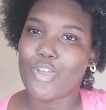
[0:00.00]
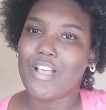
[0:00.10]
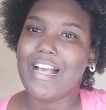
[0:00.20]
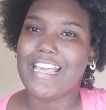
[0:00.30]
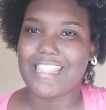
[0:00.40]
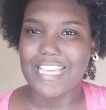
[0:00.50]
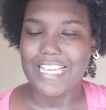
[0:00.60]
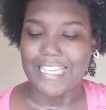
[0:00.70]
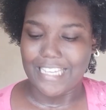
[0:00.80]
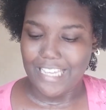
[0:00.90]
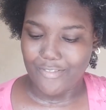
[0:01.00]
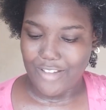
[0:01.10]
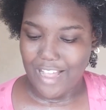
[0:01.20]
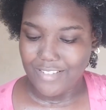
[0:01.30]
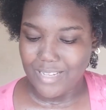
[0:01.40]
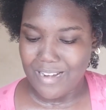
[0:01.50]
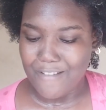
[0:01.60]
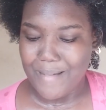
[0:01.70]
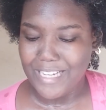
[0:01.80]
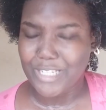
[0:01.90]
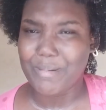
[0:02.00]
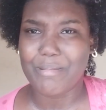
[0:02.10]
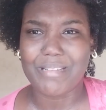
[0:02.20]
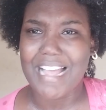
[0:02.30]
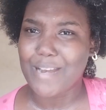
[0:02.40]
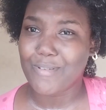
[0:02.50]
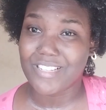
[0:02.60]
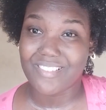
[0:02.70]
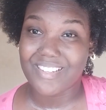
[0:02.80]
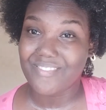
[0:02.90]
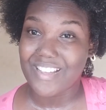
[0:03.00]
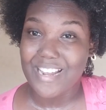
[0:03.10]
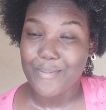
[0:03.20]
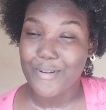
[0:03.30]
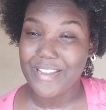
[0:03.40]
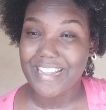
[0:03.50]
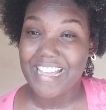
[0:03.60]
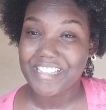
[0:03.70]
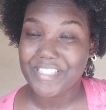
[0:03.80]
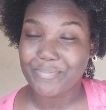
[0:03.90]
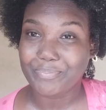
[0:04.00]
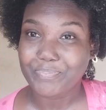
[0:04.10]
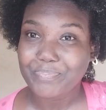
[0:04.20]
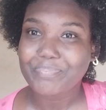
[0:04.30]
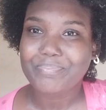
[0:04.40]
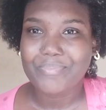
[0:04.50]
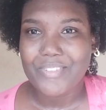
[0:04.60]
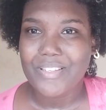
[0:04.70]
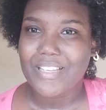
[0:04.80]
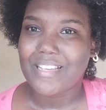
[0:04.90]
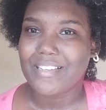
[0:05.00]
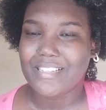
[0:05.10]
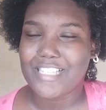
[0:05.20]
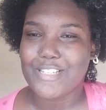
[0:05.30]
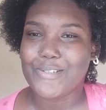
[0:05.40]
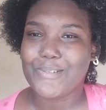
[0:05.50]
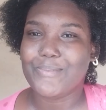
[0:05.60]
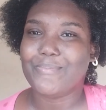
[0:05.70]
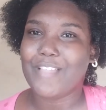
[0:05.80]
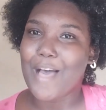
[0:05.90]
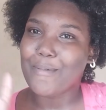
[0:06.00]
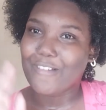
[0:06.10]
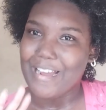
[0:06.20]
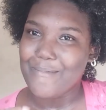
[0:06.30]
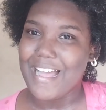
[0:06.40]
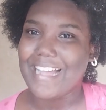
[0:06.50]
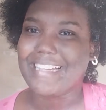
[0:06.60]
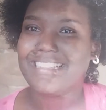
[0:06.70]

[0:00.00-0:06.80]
I think if I have some left, I should be able to add a preservative at that point, I guess. So I'll be right back.